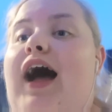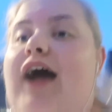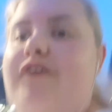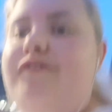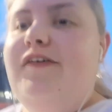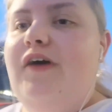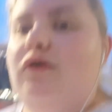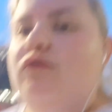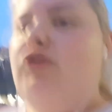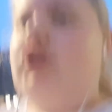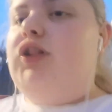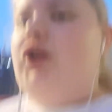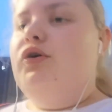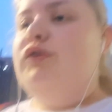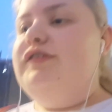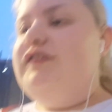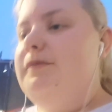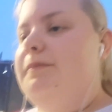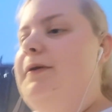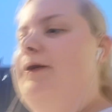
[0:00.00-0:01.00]
I felt
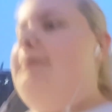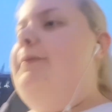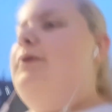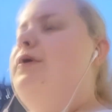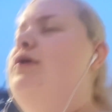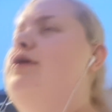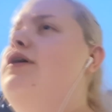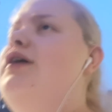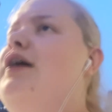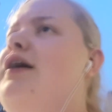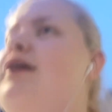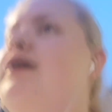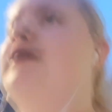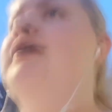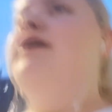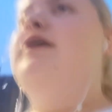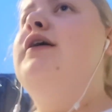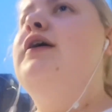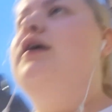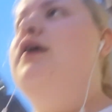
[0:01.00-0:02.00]
close to people
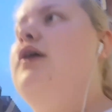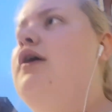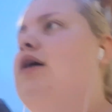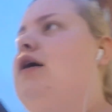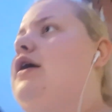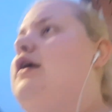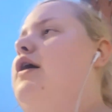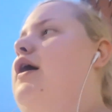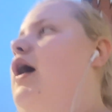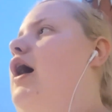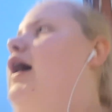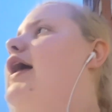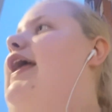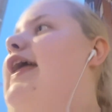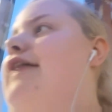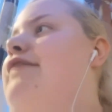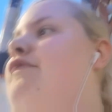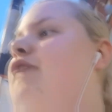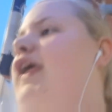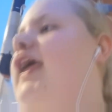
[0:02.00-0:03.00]

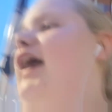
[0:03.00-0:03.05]
in the